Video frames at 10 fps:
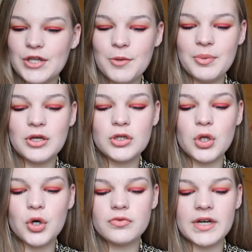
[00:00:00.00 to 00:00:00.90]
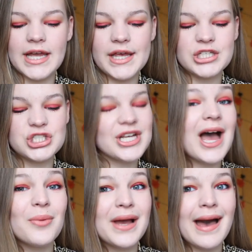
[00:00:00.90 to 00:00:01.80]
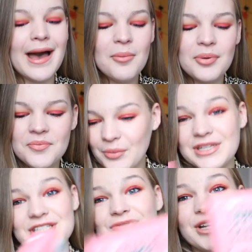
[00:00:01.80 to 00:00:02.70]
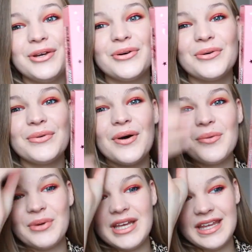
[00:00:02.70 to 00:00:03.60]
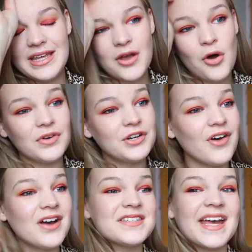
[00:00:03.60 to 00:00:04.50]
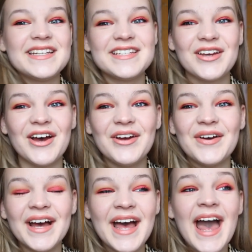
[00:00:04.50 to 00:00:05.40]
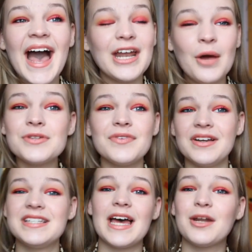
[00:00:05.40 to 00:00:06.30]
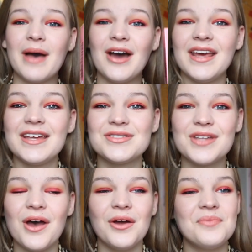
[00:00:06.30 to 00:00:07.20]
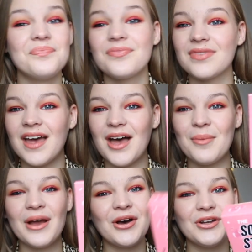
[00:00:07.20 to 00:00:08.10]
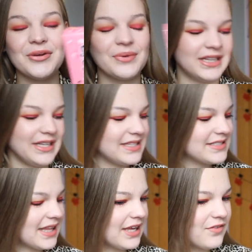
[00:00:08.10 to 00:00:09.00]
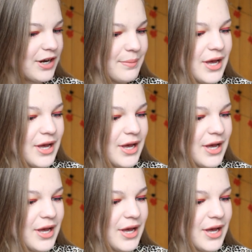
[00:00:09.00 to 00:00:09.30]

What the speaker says: Soap and Glory shower cap, which is really cool. We got rid of ours ages ago and I was very sad about it. So I got a new one of these, so thank you very